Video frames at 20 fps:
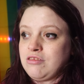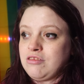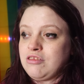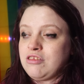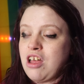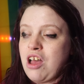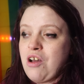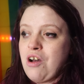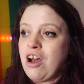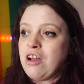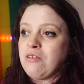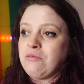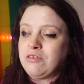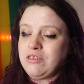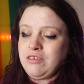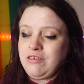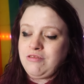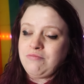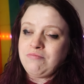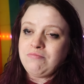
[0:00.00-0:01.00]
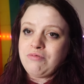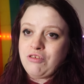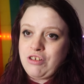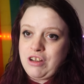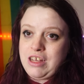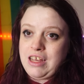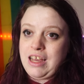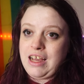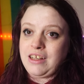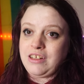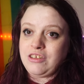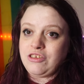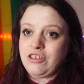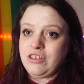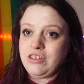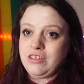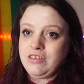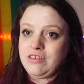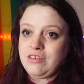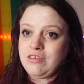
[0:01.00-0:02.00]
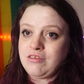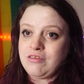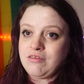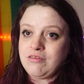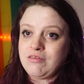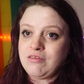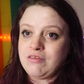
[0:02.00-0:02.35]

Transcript: so I was pretty anxious